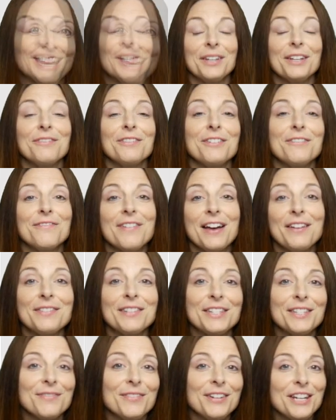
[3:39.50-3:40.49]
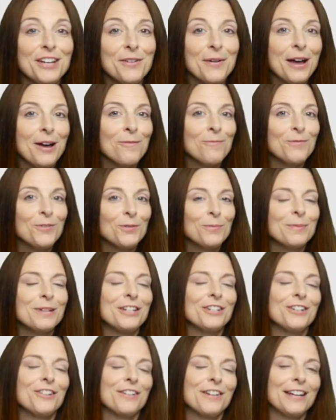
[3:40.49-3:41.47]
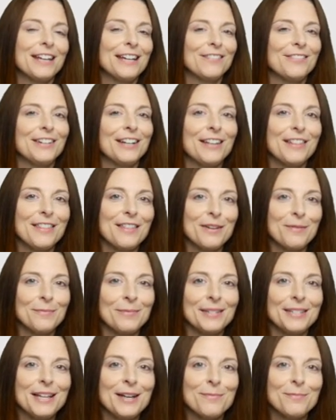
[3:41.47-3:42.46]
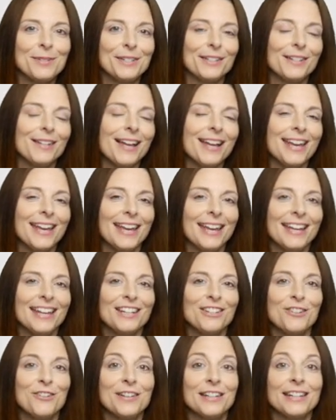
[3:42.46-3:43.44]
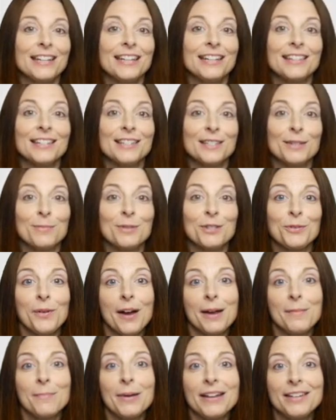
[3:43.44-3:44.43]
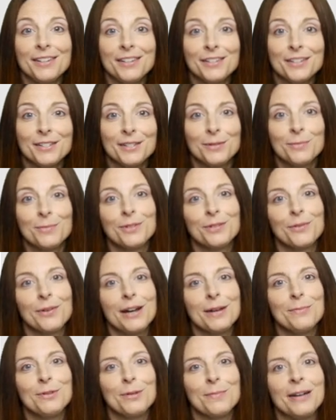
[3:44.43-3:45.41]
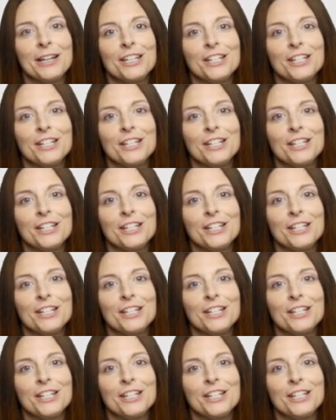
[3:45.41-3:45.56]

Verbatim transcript: If you found this video helpful, be sure and give it a thumbs up to like it. You can hit the subscribe button to subscribe to my